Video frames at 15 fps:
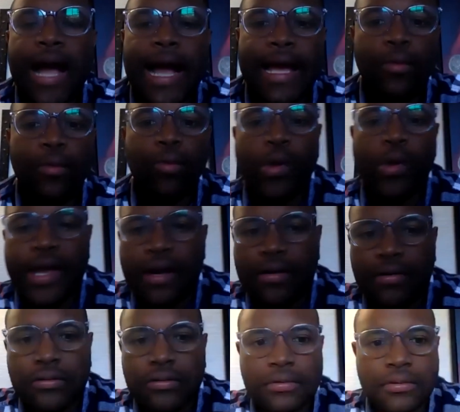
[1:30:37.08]
I
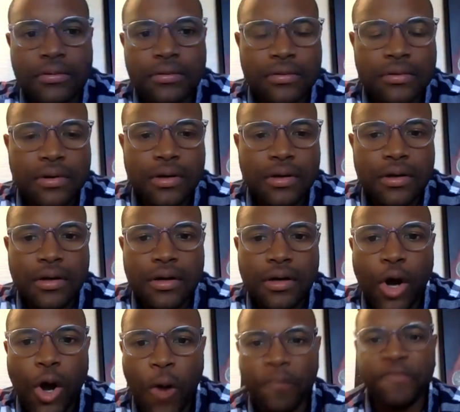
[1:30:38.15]
will,
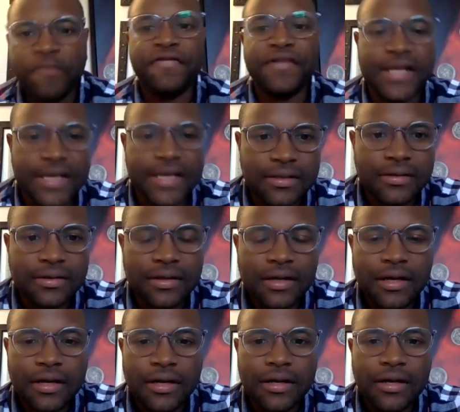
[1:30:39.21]
hopefully,
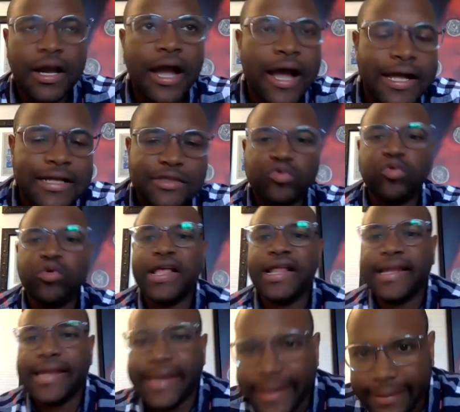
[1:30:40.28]
God's
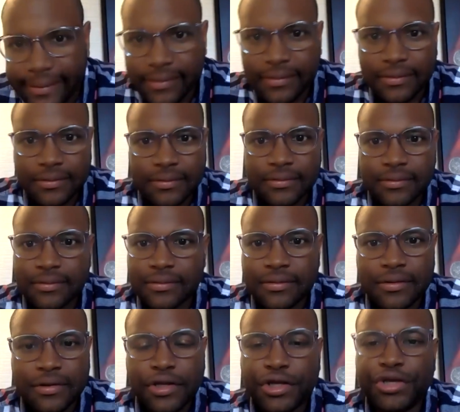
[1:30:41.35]
willing,
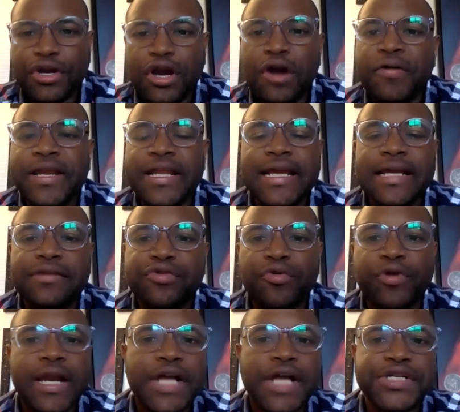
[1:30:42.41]
you're already
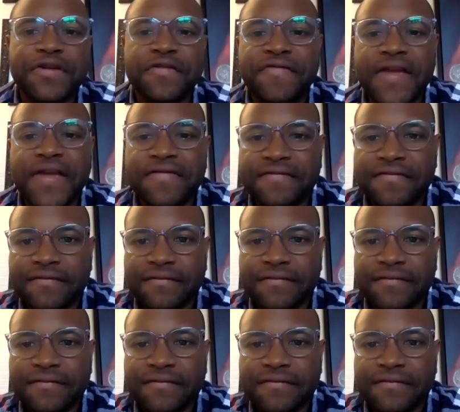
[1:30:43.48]
throwing out your faith.